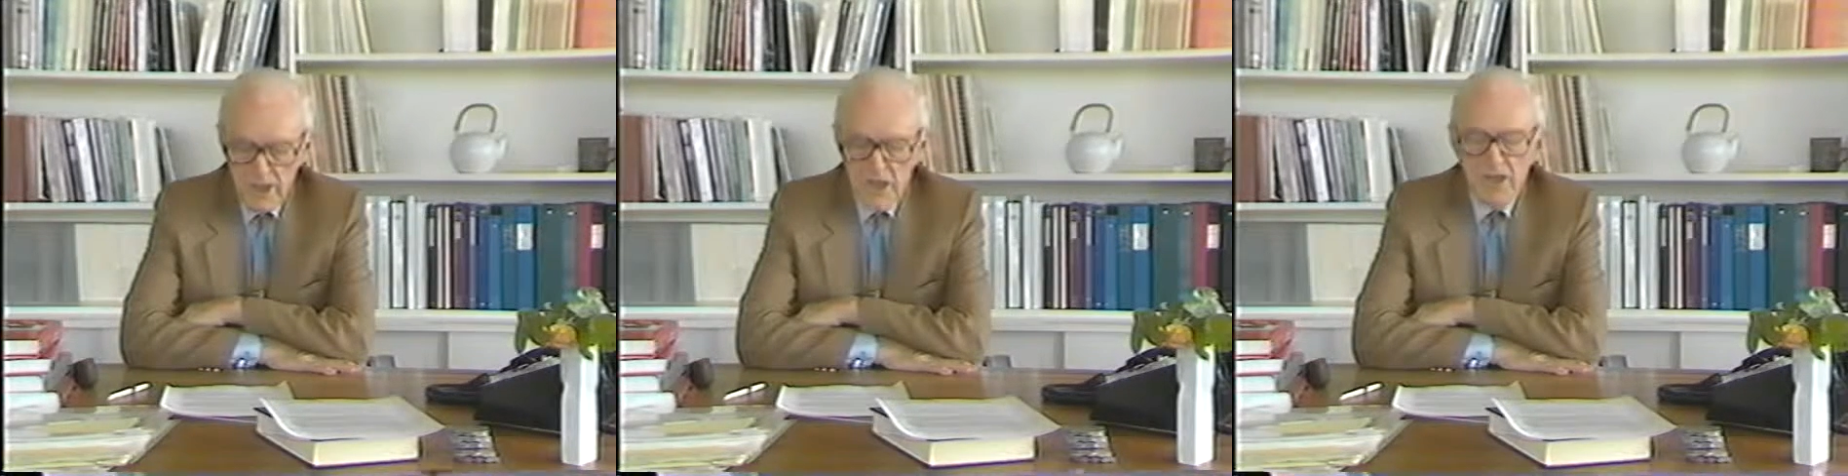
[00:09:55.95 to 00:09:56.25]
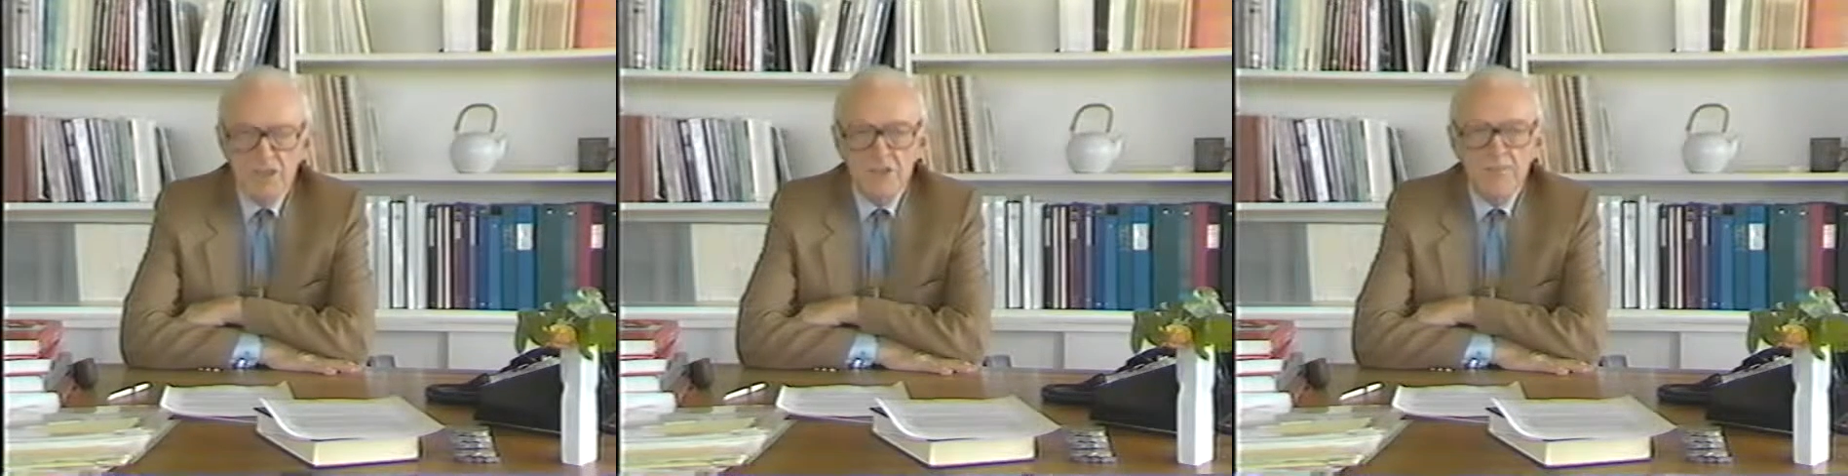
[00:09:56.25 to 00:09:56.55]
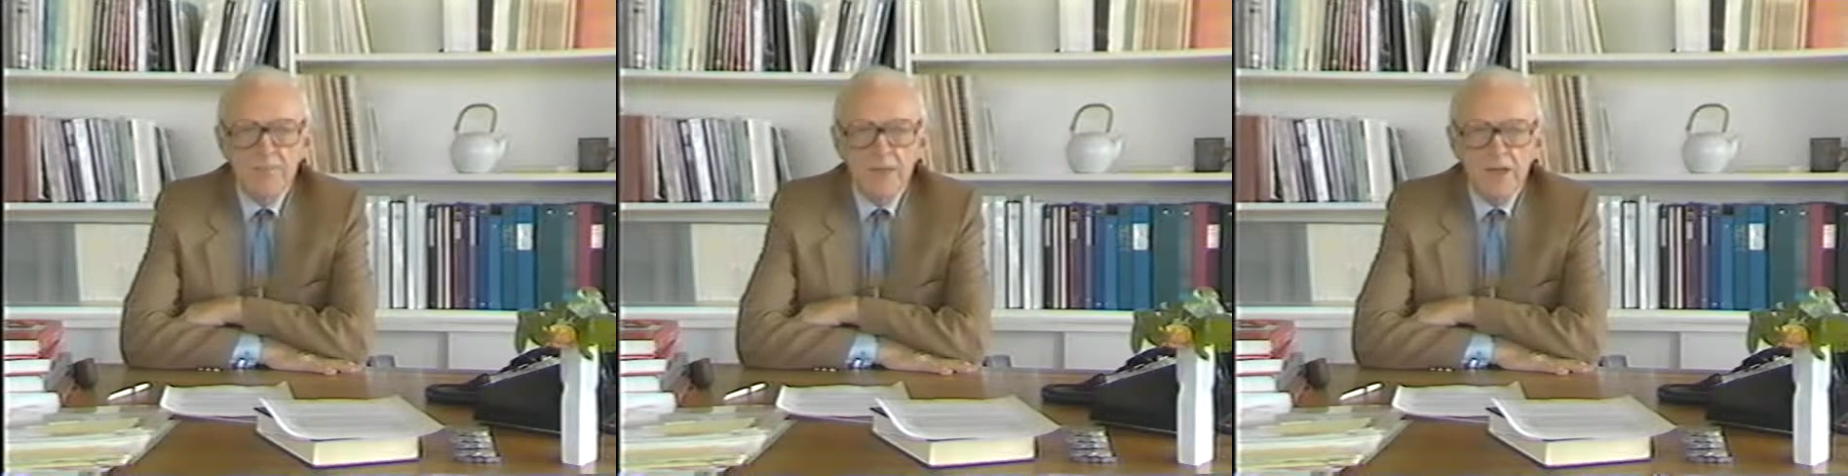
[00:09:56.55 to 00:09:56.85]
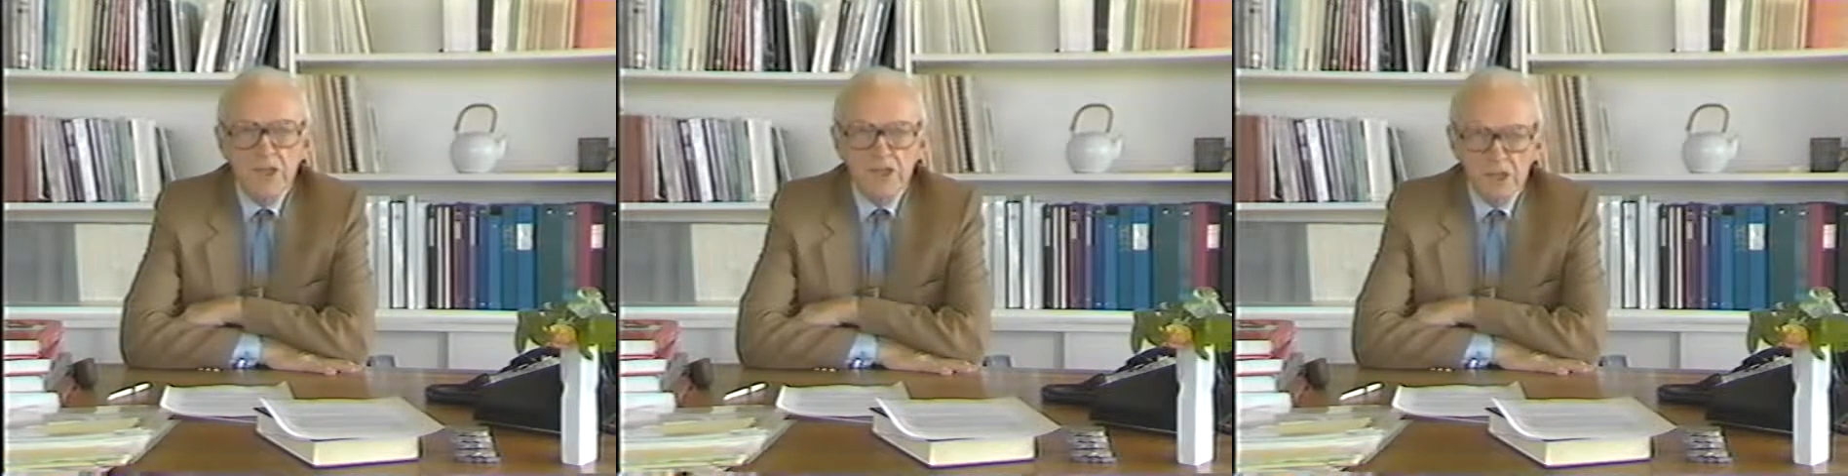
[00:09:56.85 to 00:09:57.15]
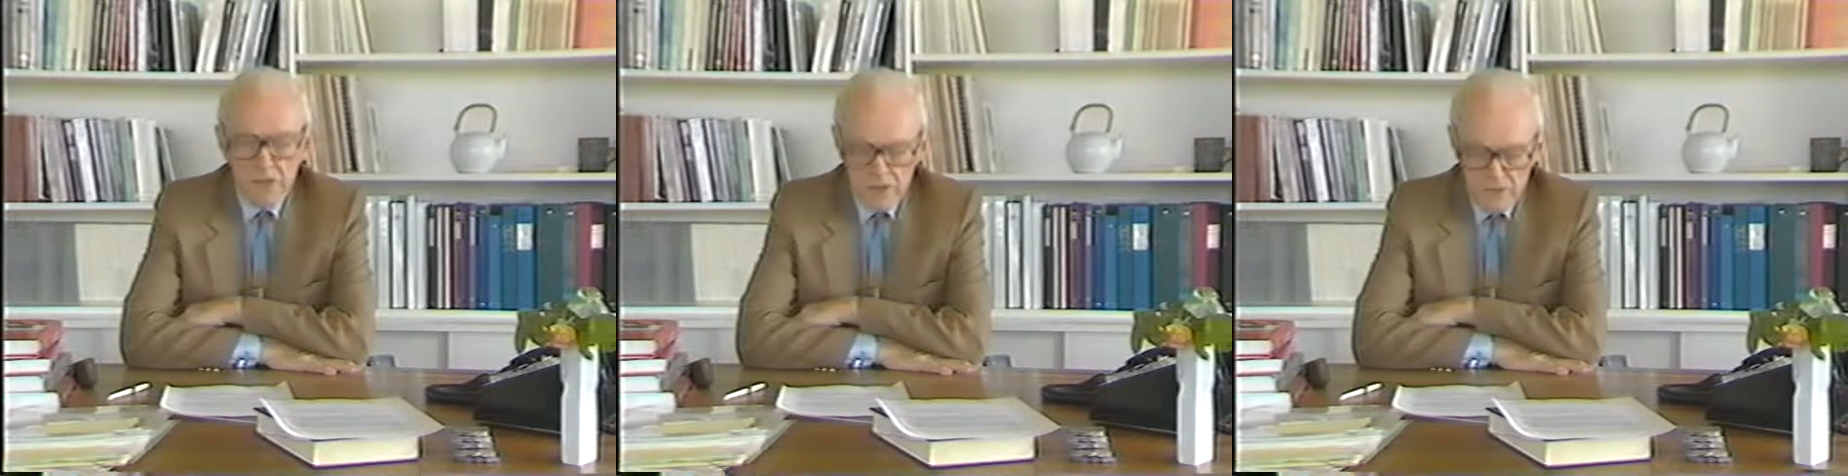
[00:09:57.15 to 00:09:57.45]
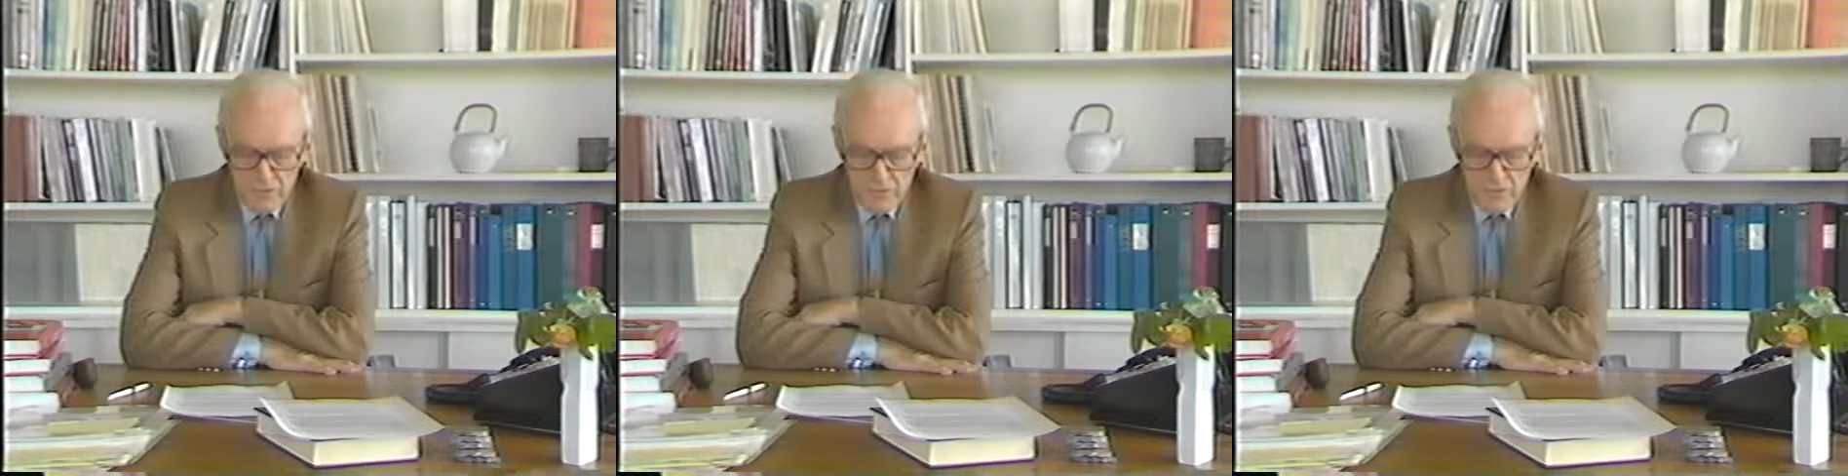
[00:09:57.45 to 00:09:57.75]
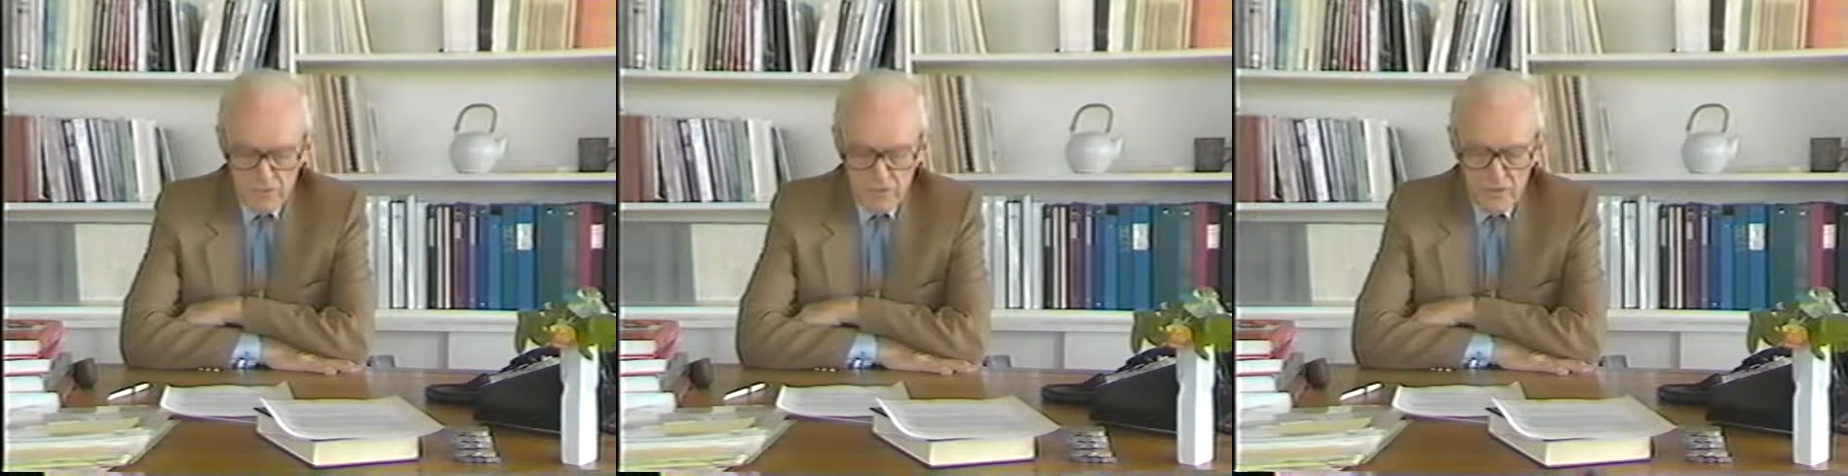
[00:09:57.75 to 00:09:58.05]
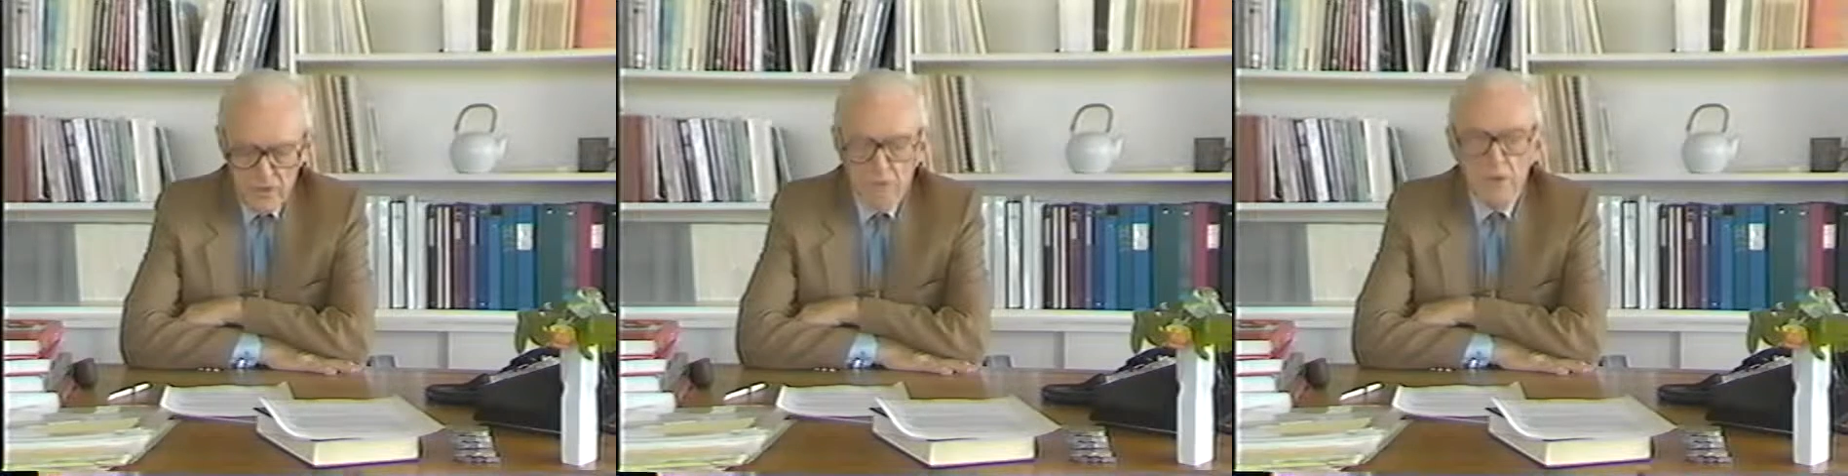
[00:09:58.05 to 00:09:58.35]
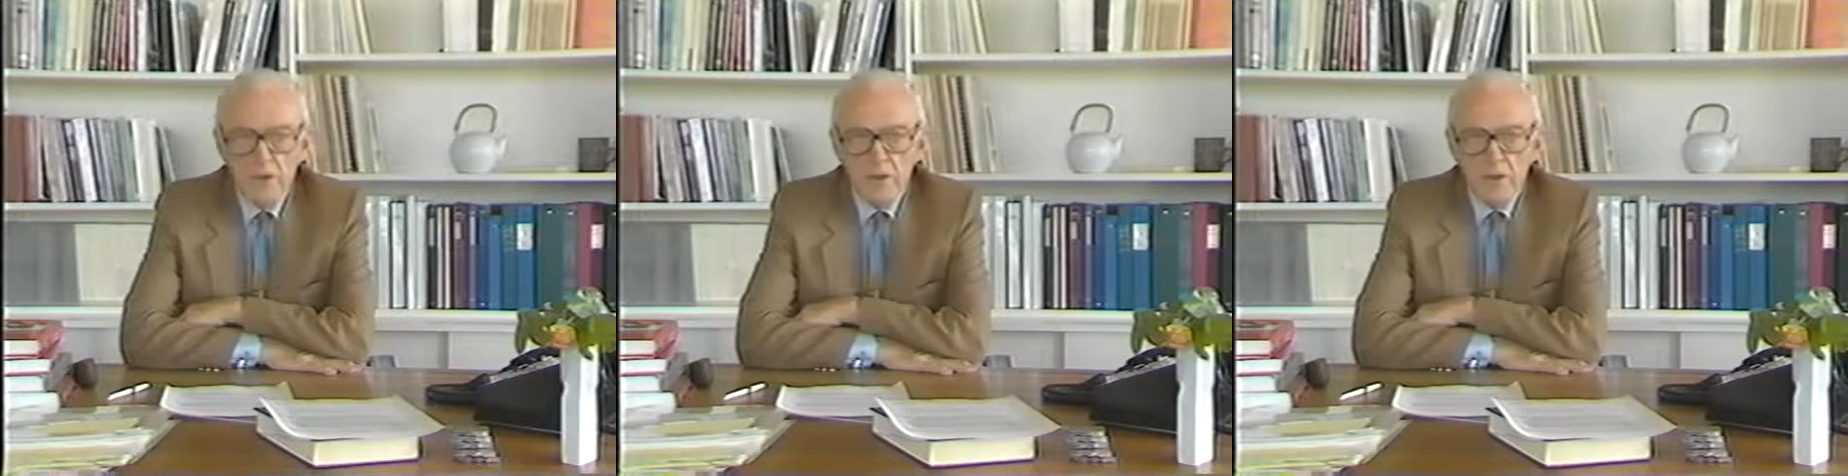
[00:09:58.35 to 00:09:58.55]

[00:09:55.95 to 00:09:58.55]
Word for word: as a panacea for the real